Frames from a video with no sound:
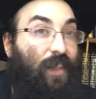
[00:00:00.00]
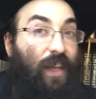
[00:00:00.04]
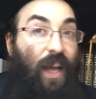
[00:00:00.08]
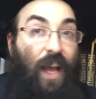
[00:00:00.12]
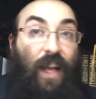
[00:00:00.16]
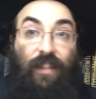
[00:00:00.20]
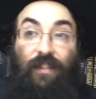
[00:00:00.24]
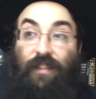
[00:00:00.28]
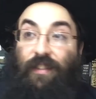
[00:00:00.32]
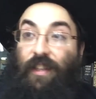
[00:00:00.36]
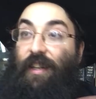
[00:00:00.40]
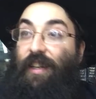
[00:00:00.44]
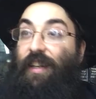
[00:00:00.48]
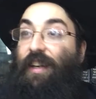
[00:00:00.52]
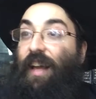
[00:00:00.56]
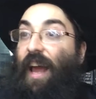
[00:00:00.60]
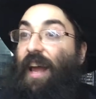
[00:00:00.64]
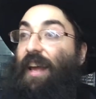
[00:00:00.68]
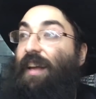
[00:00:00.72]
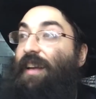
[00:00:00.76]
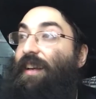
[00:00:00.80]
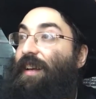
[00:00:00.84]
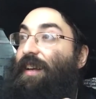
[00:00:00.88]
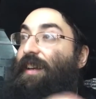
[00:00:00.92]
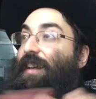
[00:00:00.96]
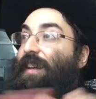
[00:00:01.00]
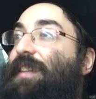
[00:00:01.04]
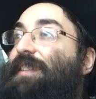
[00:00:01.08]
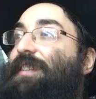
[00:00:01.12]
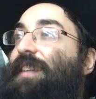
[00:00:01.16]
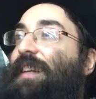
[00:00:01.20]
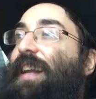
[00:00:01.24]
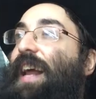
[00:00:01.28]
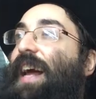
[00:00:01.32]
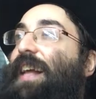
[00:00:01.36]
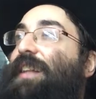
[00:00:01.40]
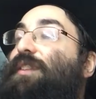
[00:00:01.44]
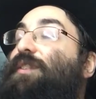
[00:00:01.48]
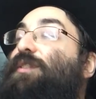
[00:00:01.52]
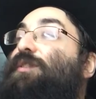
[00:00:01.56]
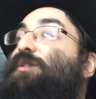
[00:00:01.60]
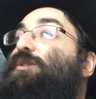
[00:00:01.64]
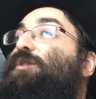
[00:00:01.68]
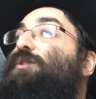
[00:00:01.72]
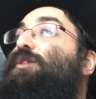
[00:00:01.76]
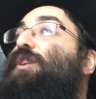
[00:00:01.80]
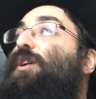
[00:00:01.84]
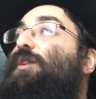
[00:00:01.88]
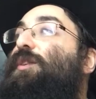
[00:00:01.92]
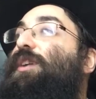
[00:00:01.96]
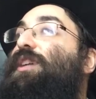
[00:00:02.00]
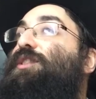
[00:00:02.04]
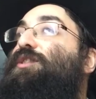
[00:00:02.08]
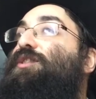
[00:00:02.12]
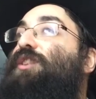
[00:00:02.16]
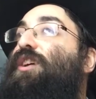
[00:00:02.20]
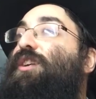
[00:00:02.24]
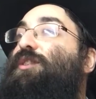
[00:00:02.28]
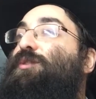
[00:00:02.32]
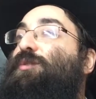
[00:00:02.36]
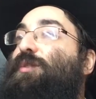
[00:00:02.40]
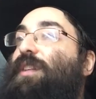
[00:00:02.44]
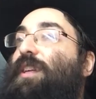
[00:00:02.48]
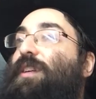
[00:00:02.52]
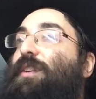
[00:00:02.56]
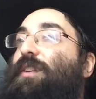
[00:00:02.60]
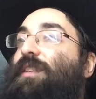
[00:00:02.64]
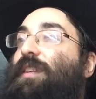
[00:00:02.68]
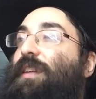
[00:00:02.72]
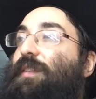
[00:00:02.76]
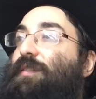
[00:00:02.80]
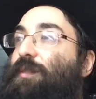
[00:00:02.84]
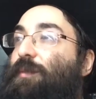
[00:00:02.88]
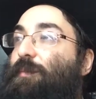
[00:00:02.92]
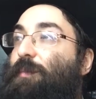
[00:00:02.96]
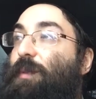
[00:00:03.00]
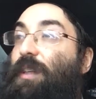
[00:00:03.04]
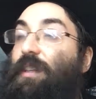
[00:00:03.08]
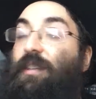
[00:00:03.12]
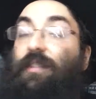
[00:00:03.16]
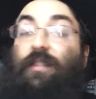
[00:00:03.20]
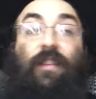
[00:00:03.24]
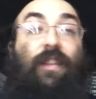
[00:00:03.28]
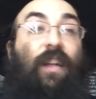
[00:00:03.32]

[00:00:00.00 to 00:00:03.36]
Can't say, okay, Sanhedrin, you go and judge when they don't have smicha.